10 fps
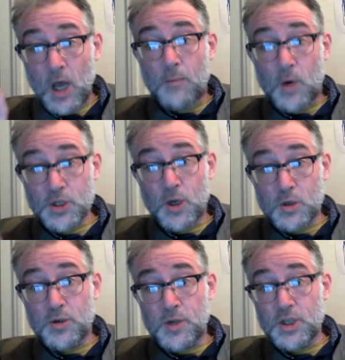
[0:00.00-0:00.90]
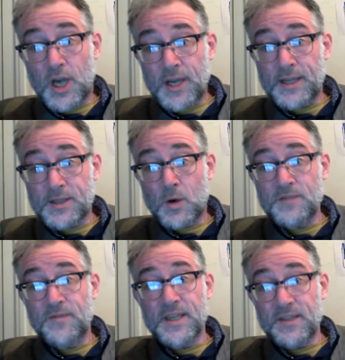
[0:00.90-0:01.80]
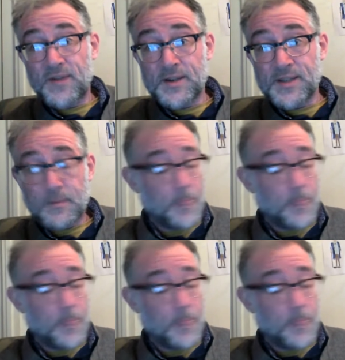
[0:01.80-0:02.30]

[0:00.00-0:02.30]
must go through the Chinese courts and vice versa.